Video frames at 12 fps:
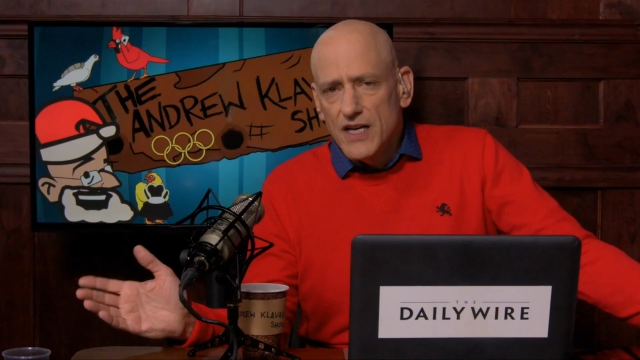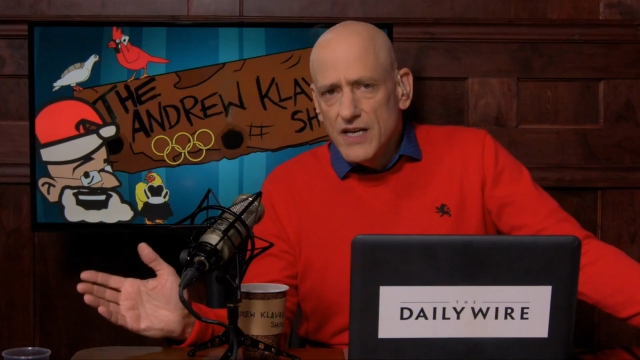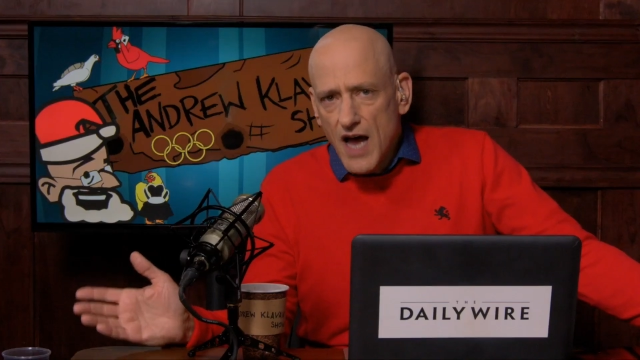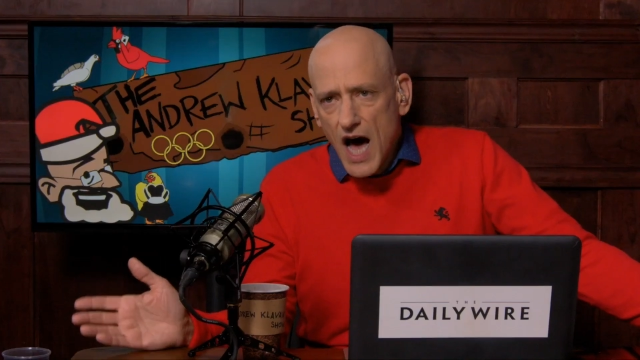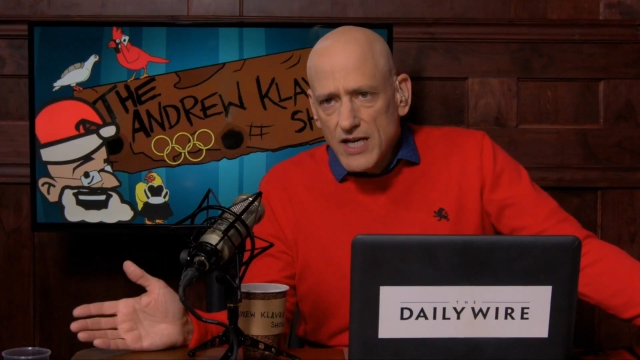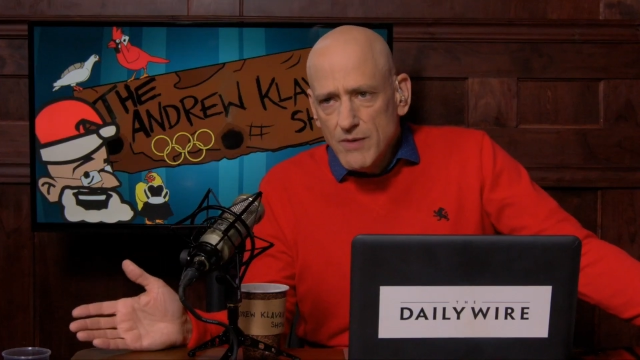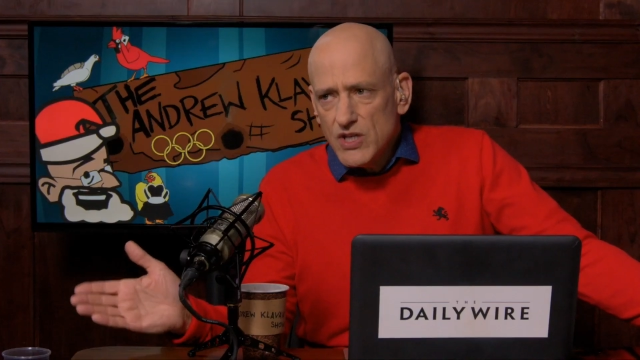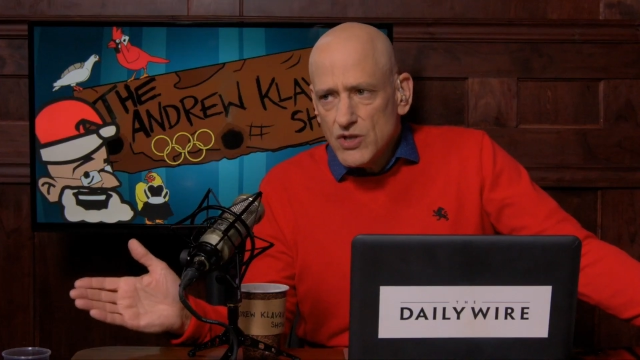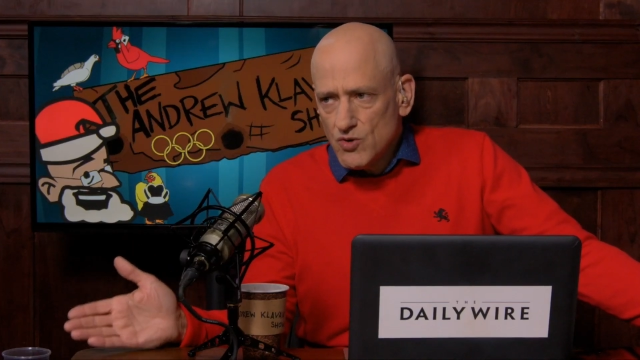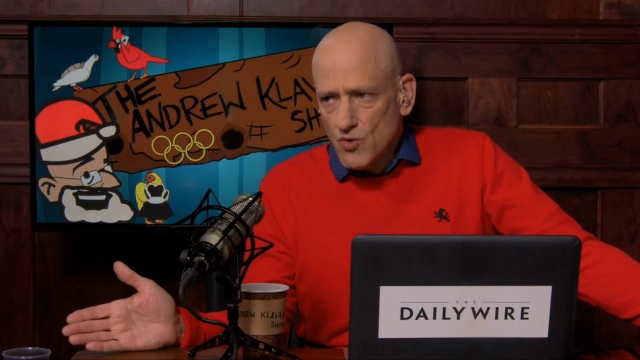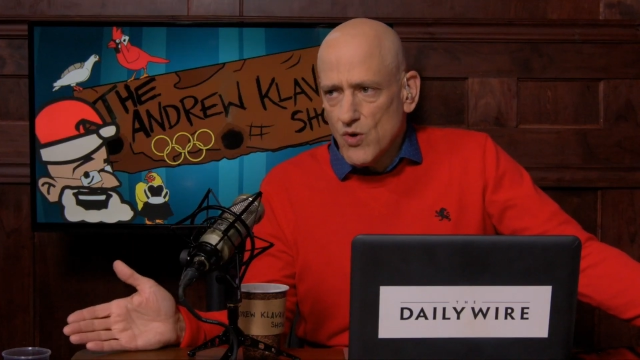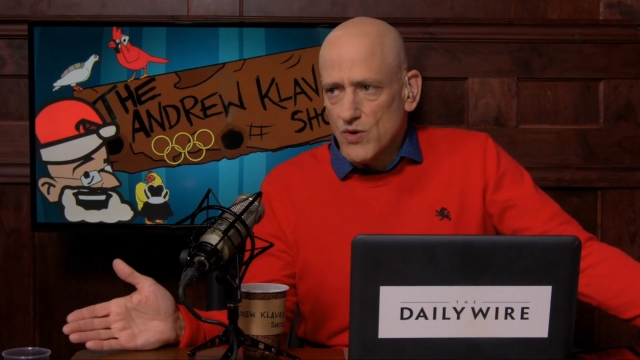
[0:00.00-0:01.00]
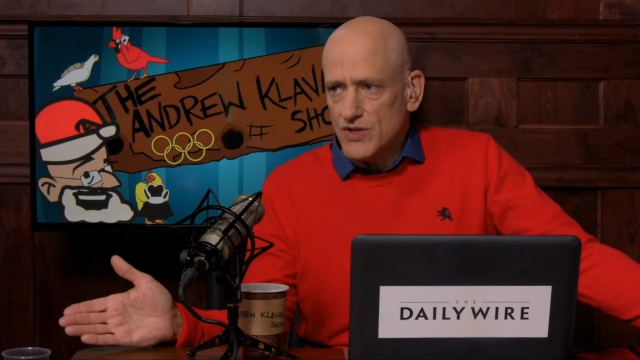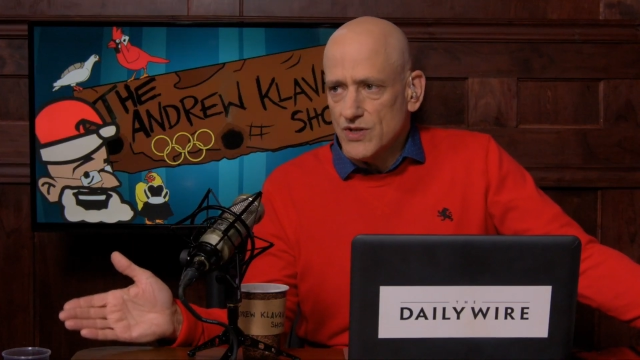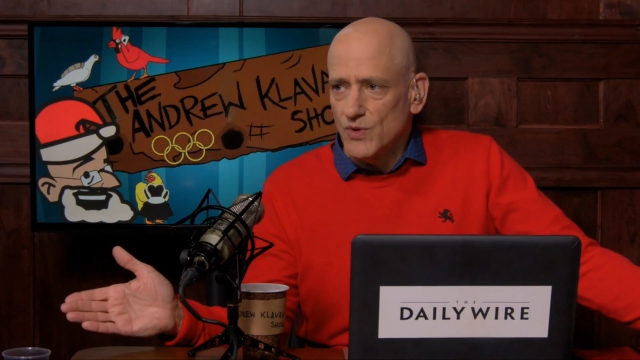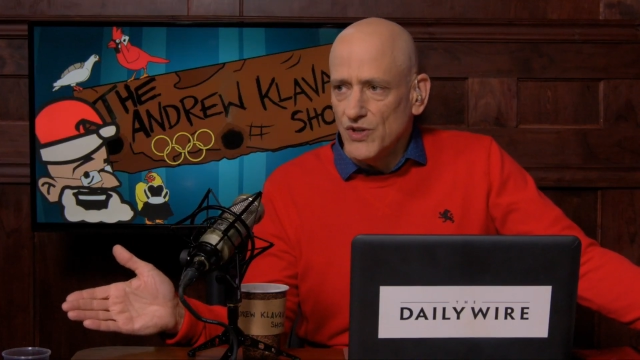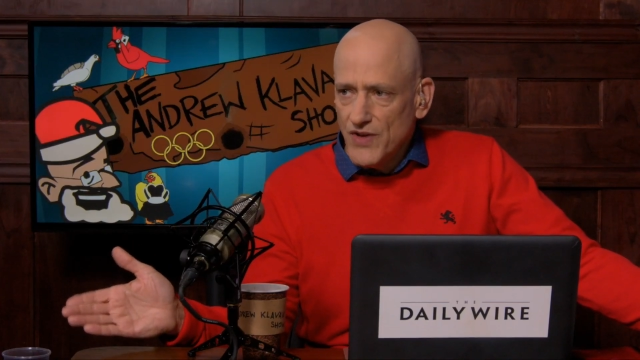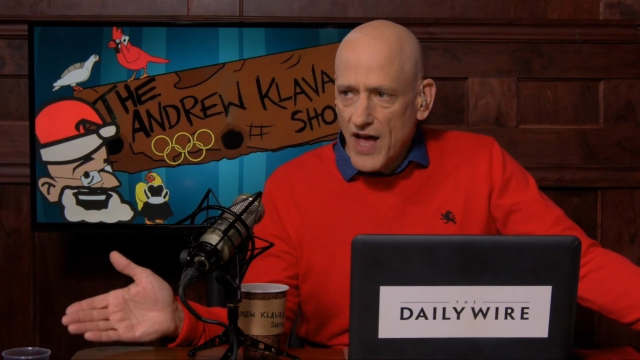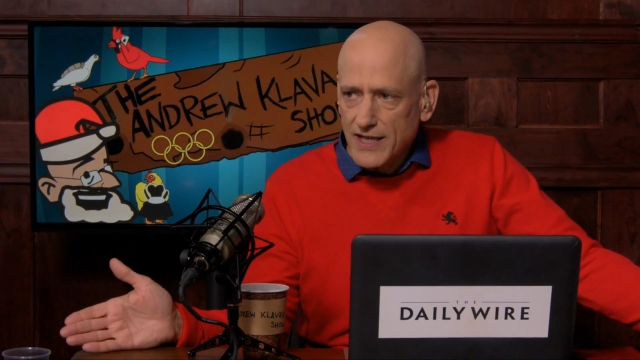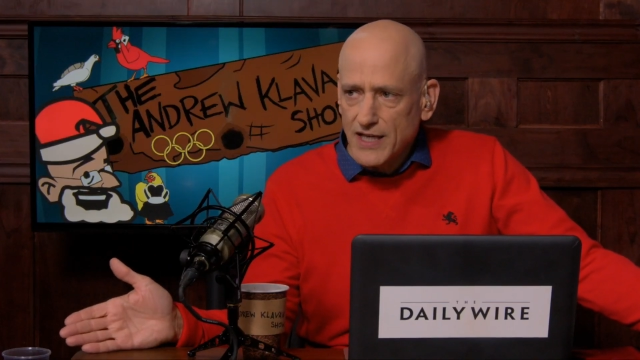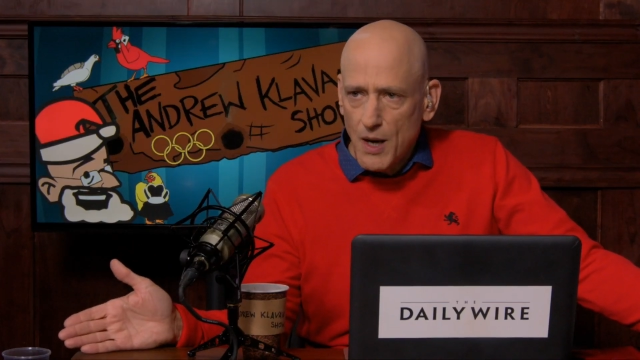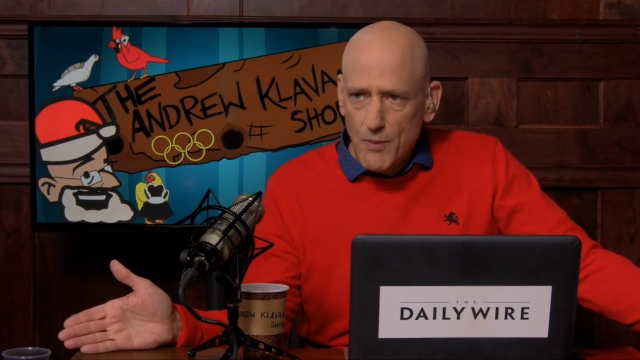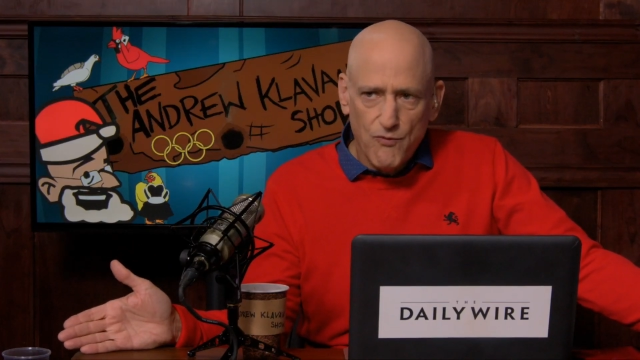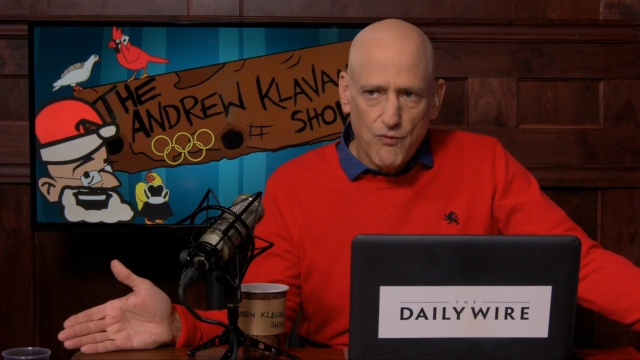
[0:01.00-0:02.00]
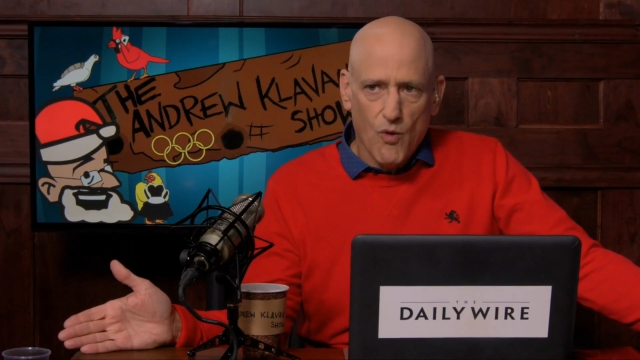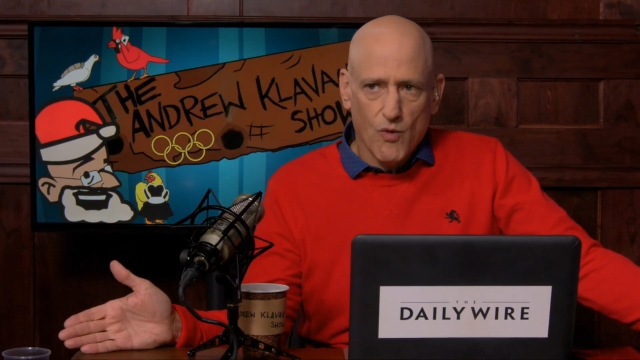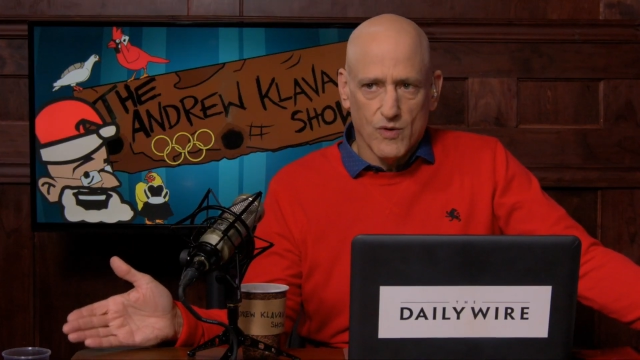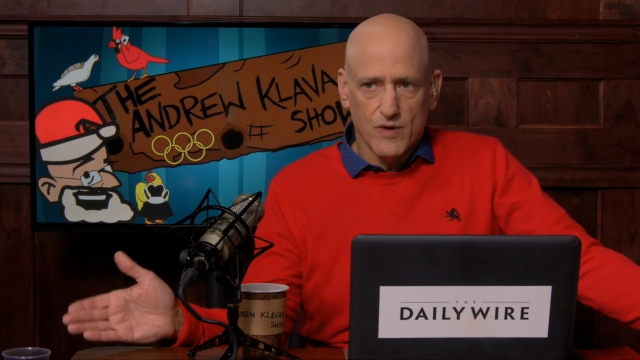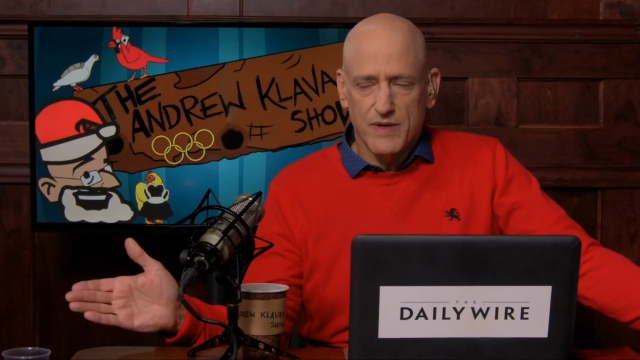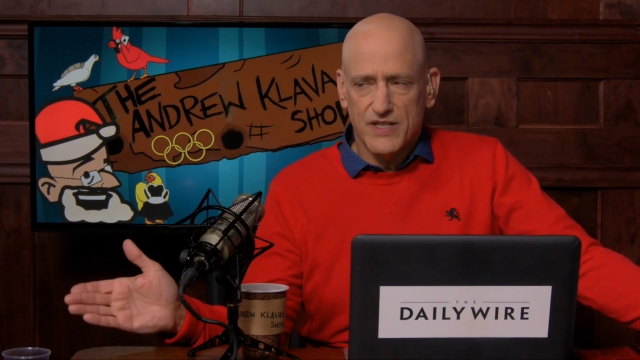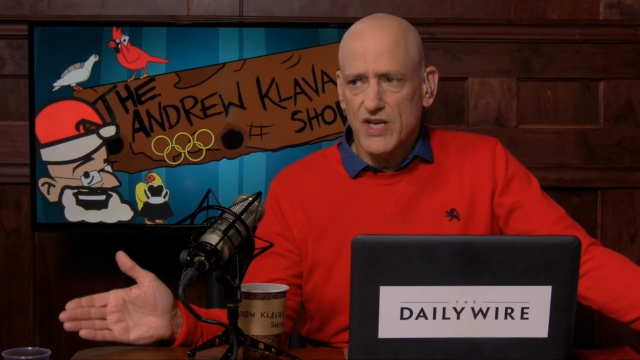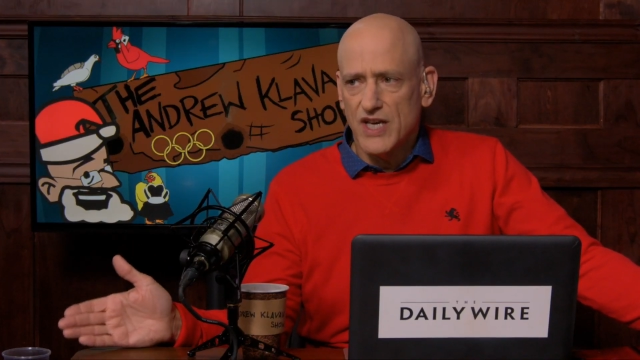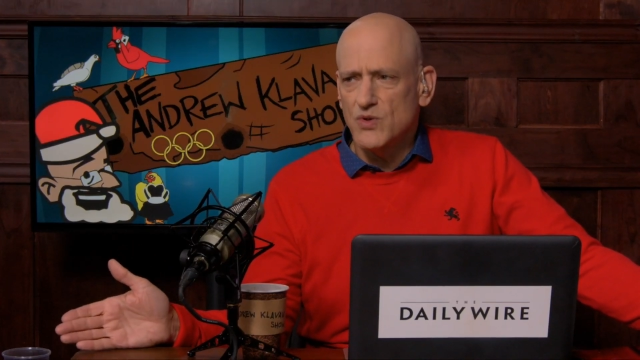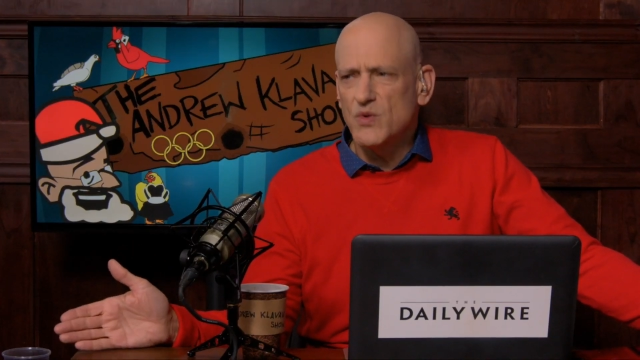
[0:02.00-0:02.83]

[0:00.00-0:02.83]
anonymous source will not come forward but says,